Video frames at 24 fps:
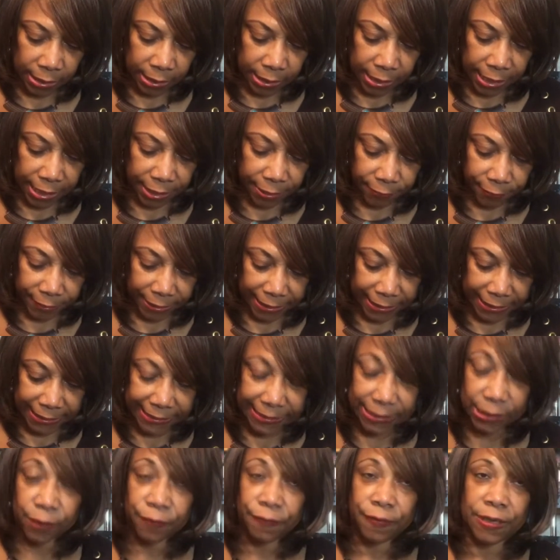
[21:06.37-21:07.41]
A green and
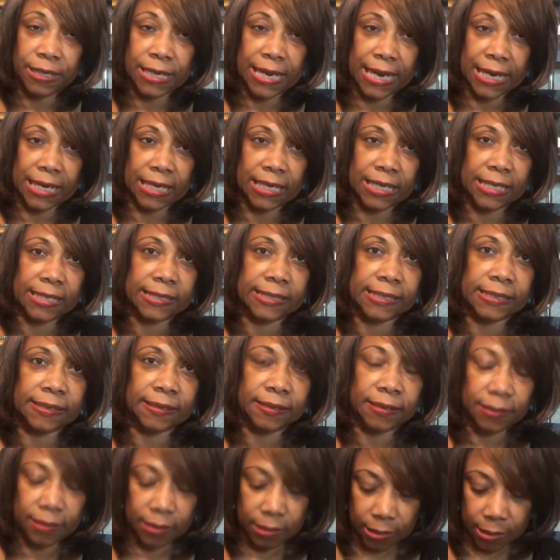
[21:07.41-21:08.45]
silver
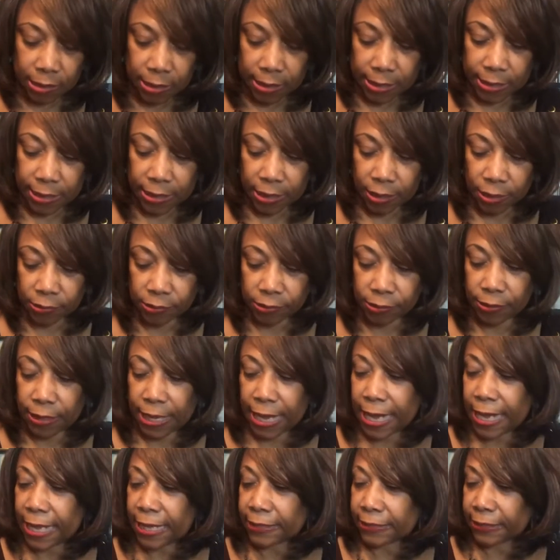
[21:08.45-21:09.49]
necklace. It also
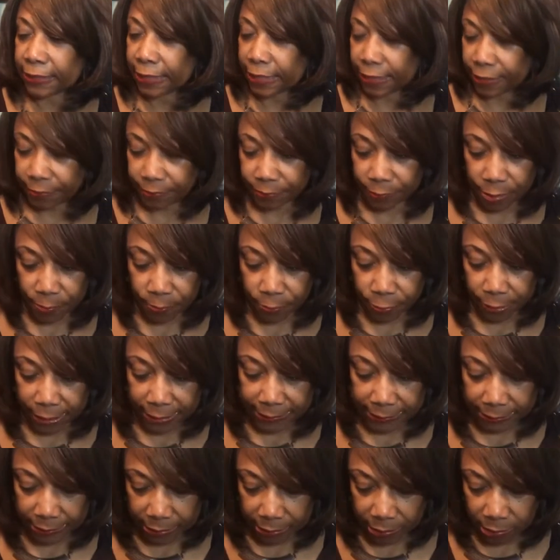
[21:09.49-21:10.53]
has a
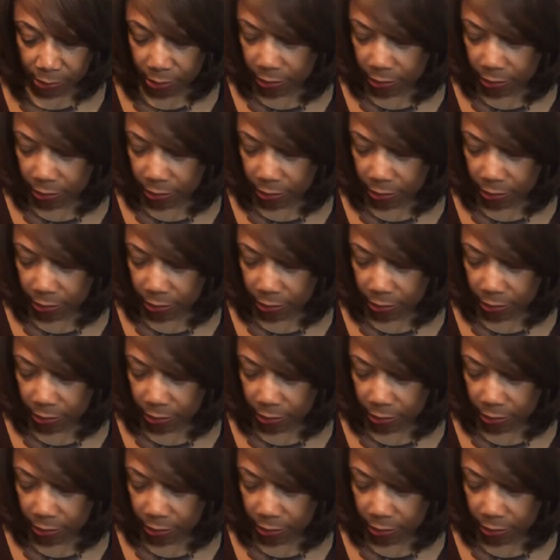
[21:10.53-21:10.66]
bracelet